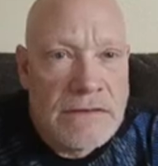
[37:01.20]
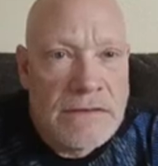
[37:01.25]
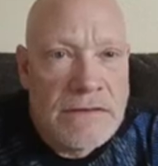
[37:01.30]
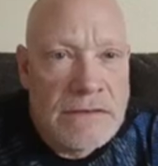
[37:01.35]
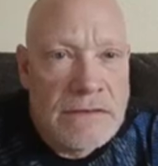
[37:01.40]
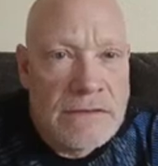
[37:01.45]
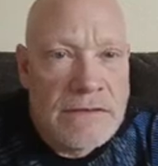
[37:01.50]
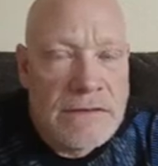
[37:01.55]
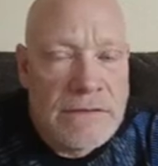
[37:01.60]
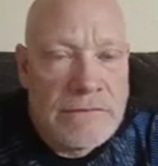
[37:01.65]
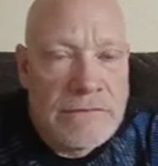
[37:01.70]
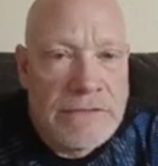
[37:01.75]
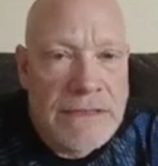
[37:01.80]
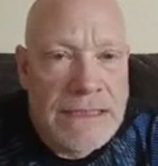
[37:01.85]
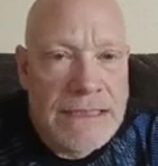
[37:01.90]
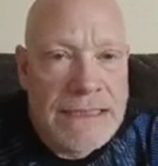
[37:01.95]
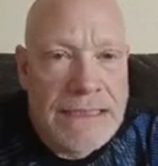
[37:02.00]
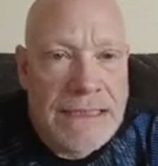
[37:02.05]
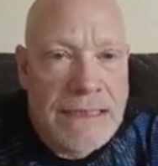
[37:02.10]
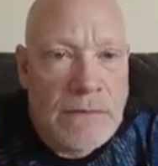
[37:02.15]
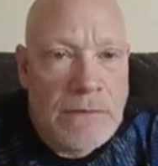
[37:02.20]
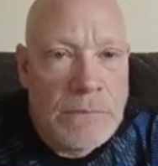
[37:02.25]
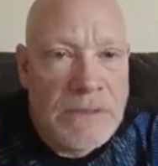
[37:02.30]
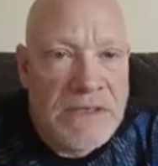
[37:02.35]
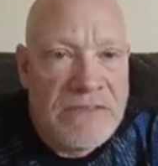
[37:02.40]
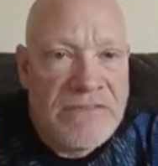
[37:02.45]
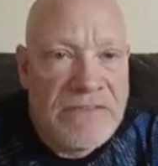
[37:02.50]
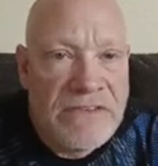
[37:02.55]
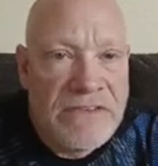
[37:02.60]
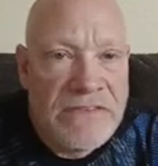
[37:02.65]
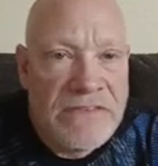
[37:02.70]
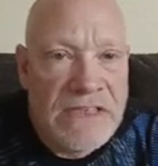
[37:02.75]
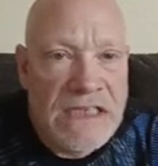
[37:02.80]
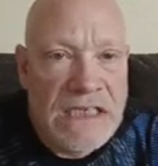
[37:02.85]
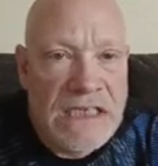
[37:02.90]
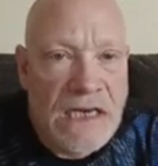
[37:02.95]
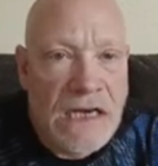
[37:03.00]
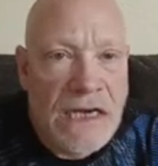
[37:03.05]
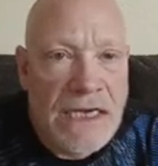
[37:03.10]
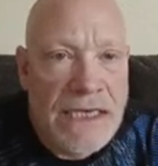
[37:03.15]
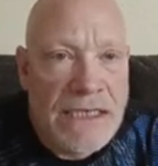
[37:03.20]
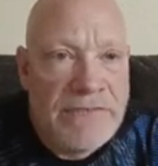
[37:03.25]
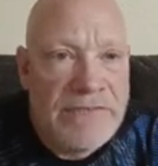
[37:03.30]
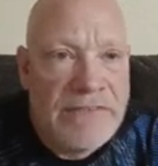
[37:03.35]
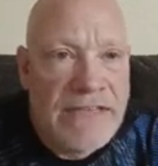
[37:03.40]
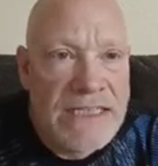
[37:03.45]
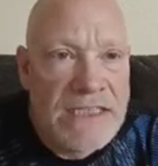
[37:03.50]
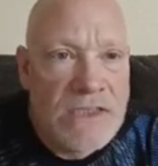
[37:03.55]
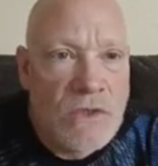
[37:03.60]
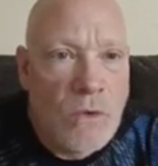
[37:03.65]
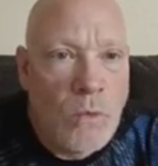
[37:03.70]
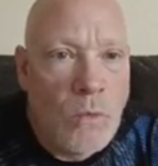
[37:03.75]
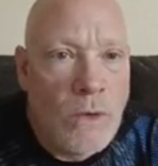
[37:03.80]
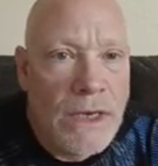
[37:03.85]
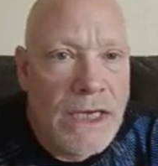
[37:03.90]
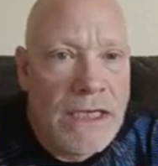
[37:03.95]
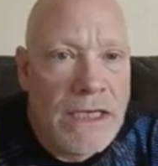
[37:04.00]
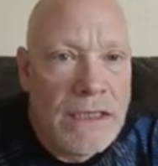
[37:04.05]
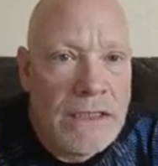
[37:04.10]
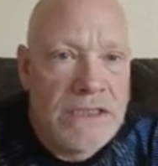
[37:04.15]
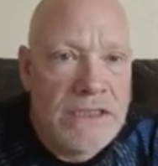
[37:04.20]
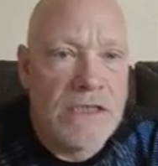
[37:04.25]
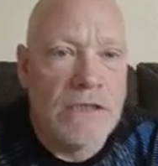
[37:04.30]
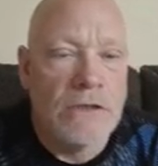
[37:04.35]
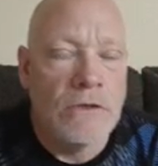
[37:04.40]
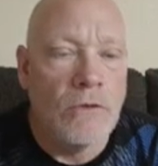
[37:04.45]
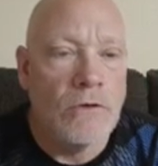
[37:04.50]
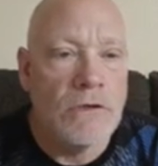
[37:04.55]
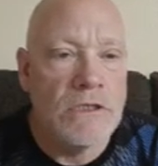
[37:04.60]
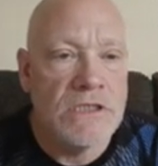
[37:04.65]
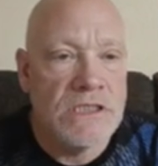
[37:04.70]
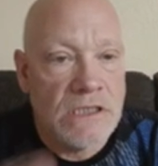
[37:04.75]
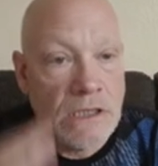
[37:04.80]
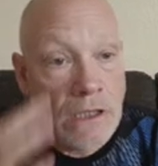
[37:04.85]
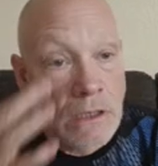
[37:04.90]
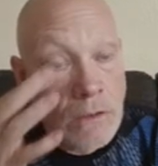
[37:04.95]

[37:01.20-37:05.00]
All right, that'll be 59 if that's a win. It's a loss though.